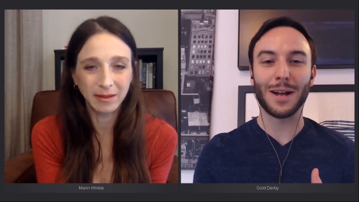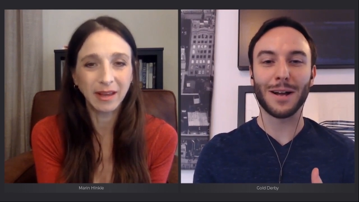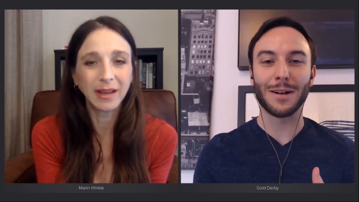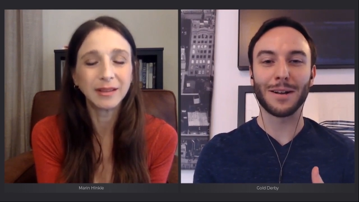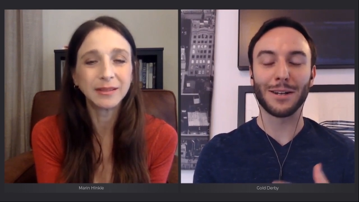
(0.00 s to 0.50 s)

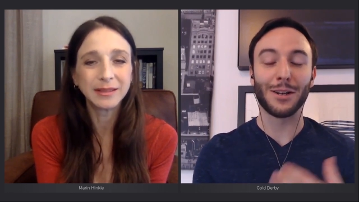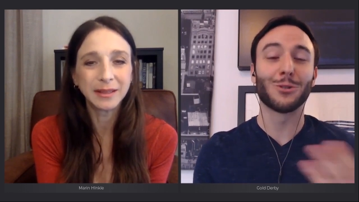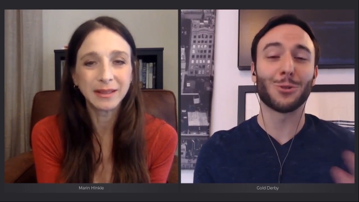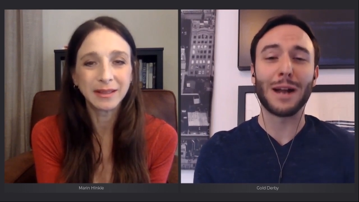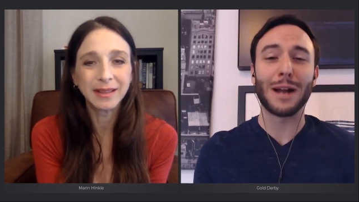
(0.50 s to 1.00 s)
Speaker 1: uh, and,
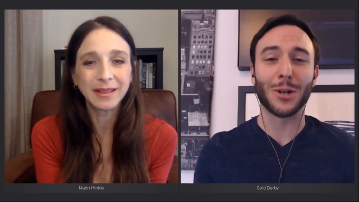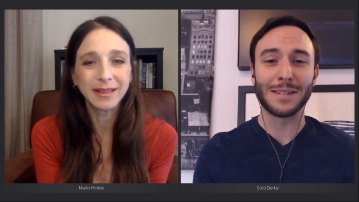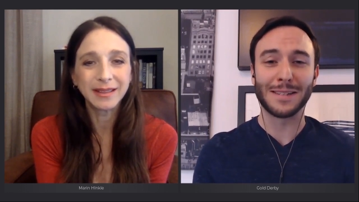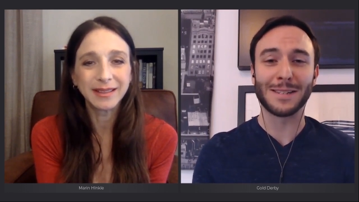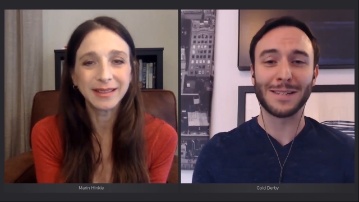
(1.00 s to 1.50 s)
and, try to
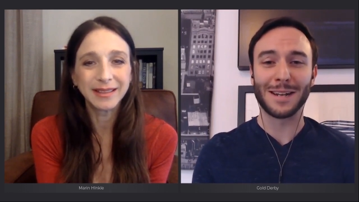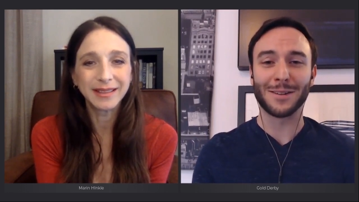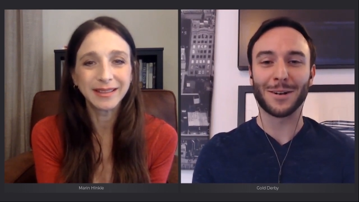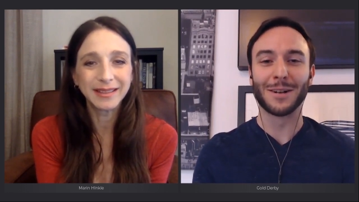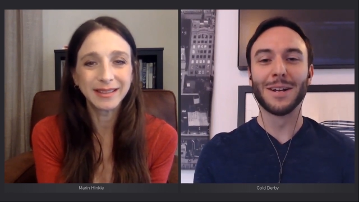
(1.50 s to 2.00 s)
coexist
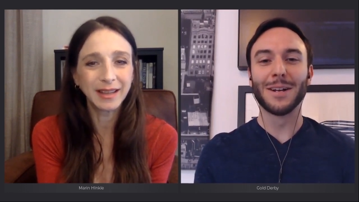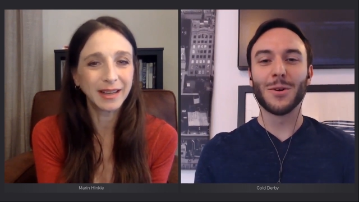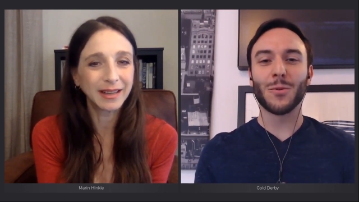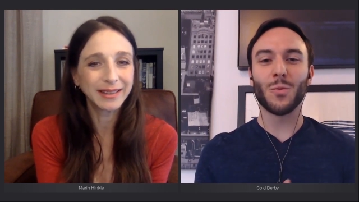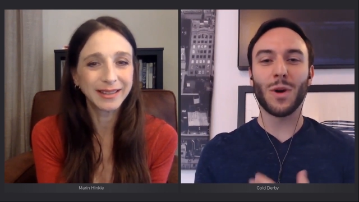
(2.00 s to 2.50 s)
together.
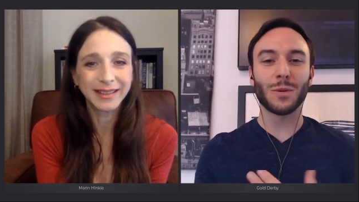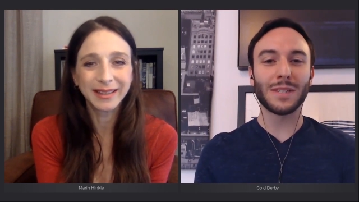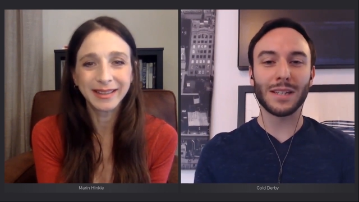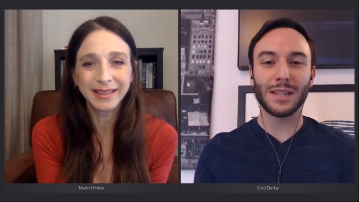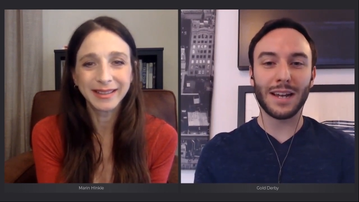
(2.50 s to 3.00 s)
What
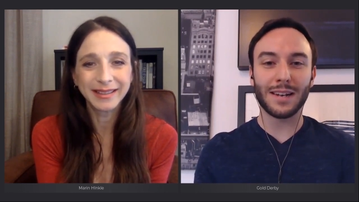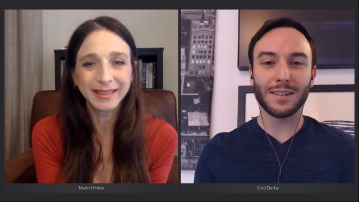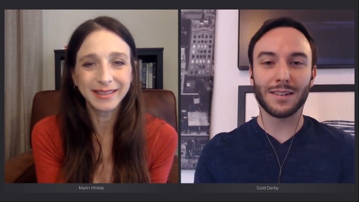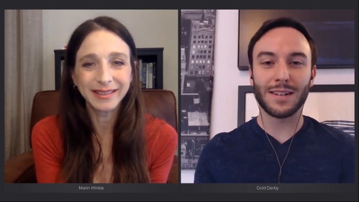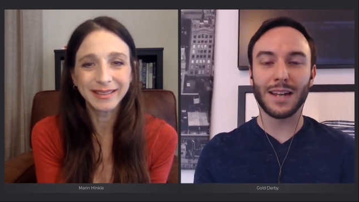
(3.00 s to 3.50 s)
was it
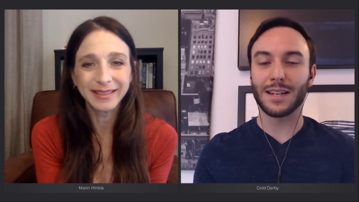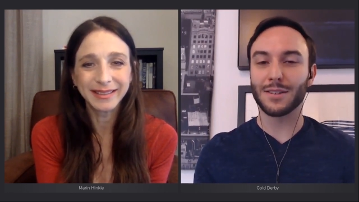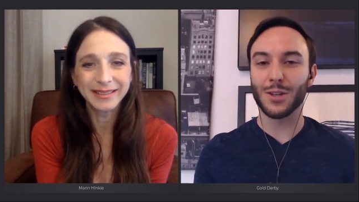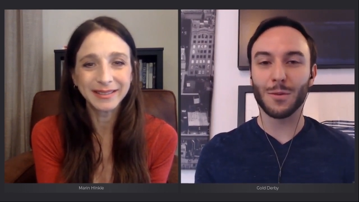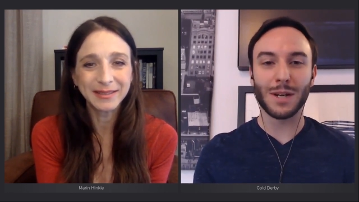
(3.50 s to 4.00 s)
like
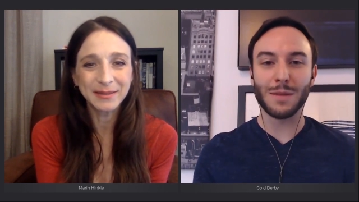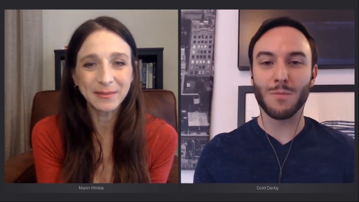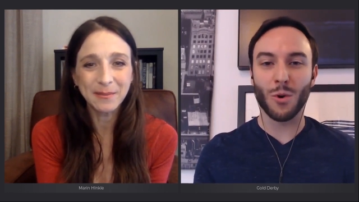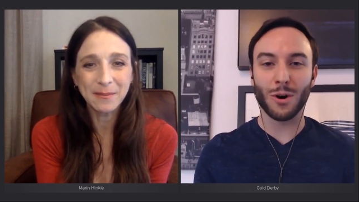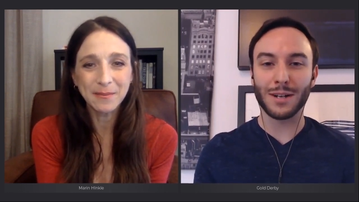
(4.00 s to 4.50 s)
getting so many
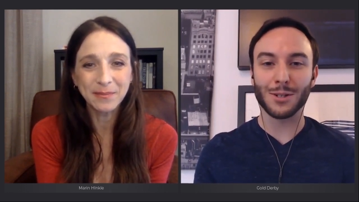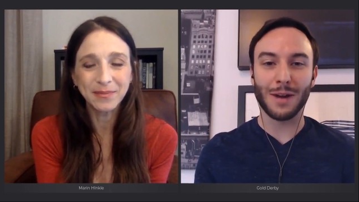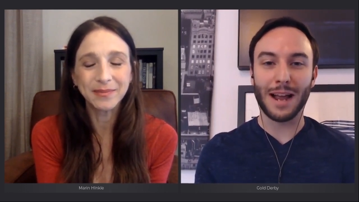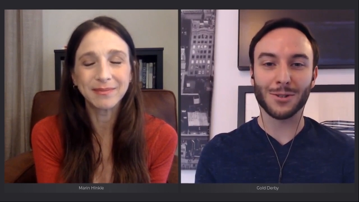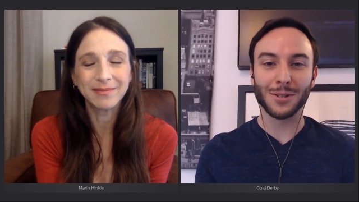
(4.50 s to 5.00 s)
more
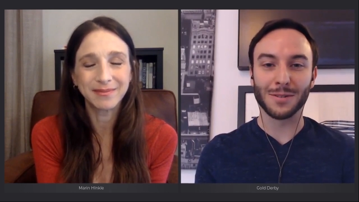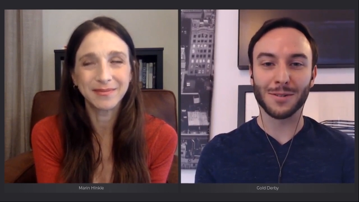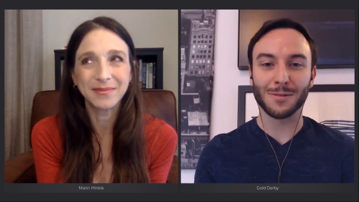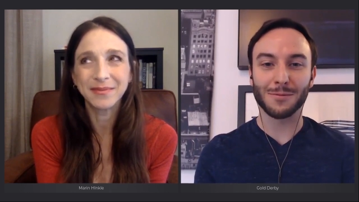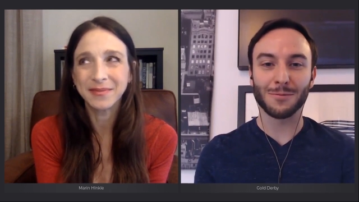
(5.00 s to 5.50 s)

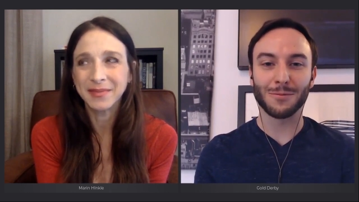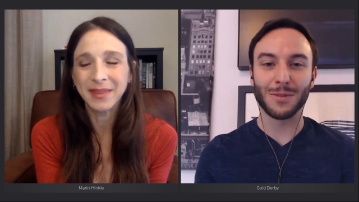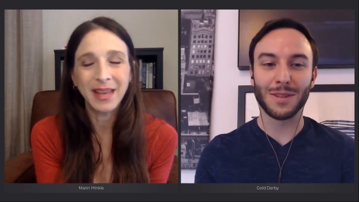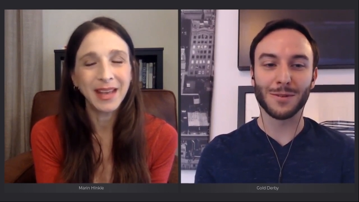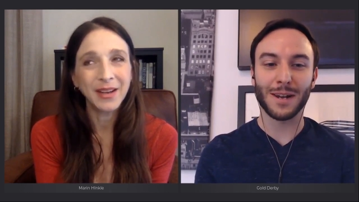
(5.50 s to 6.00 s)
interactions
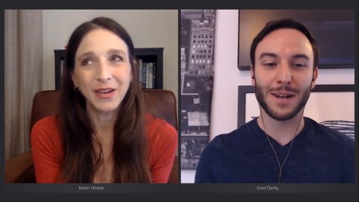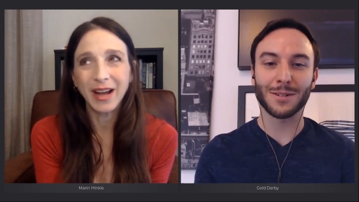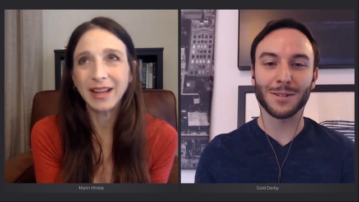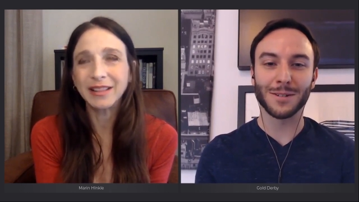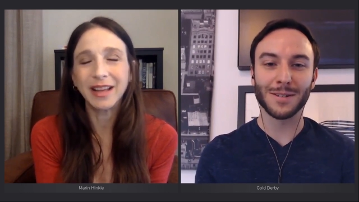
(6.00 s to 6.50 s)
with those
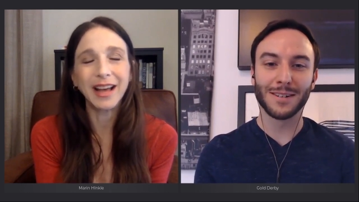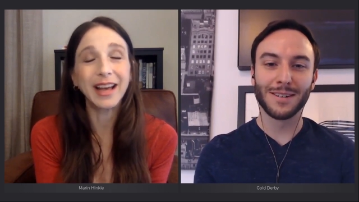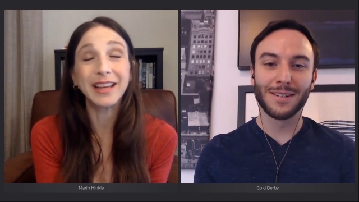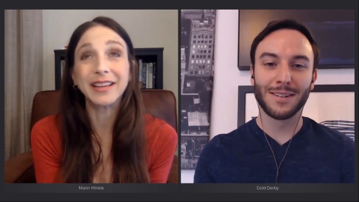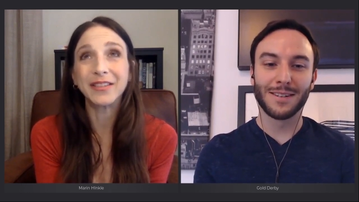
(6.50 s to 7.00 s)
Speaker 2: characters?
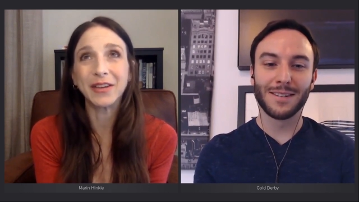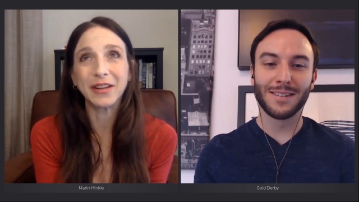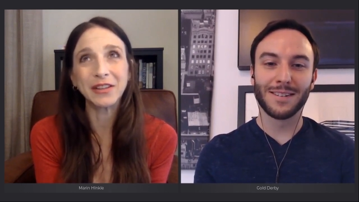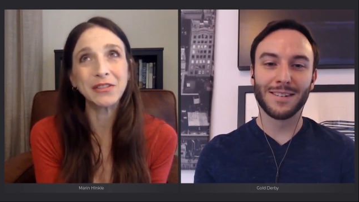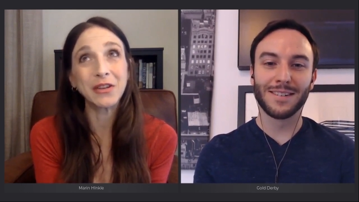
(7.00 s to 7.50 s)
I
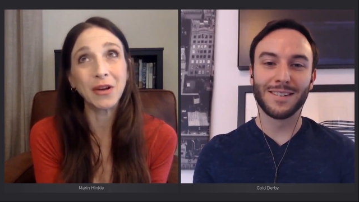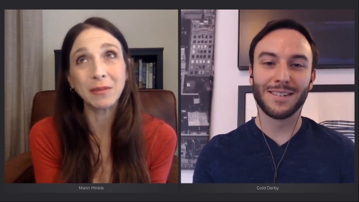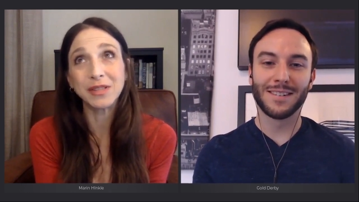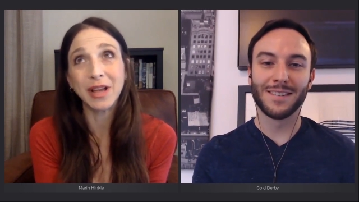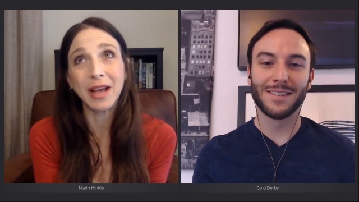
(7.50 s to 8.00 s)
well, you know,
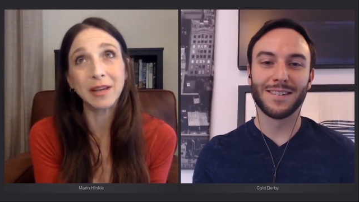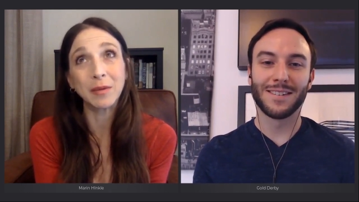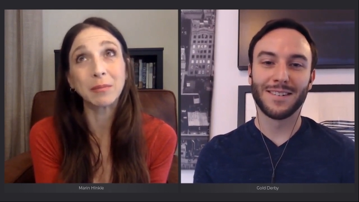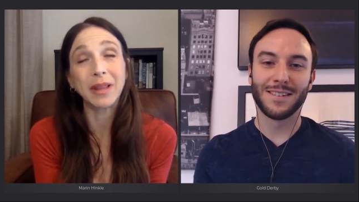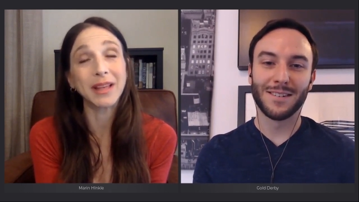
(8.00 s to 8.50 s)
I'm I
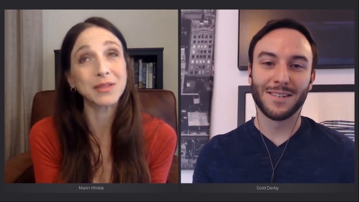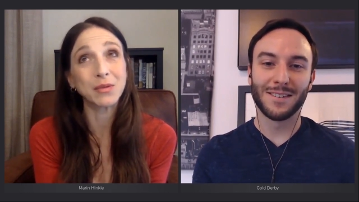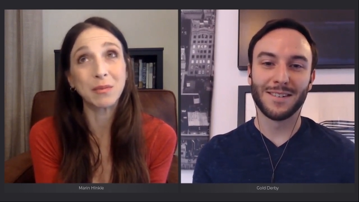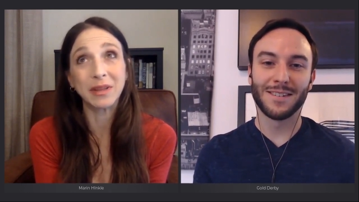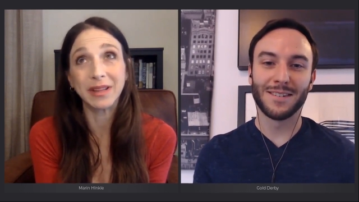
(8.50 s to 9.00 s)
am a
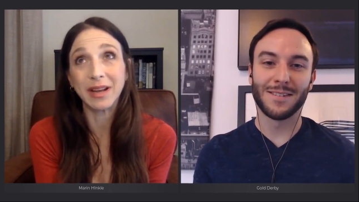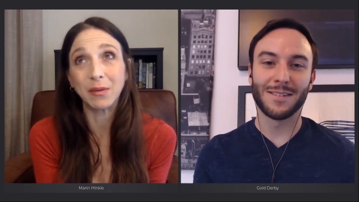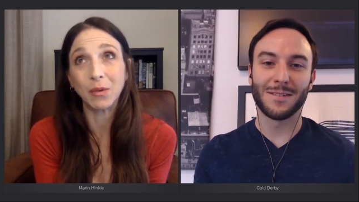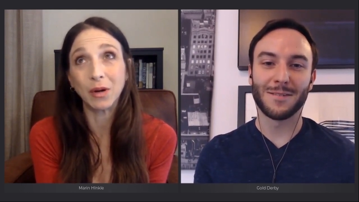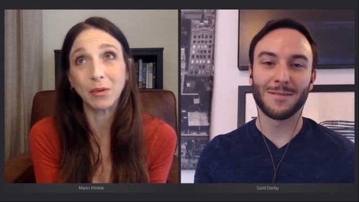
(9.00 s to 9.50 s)
blessed woman that
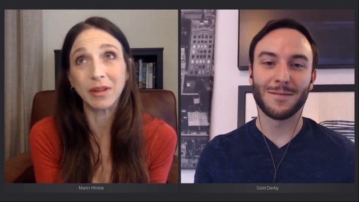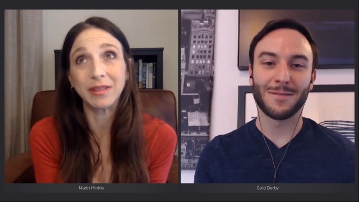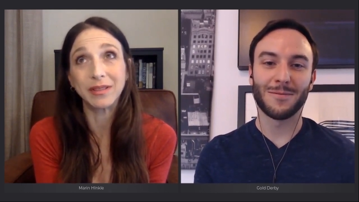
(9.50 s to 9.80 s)
I work with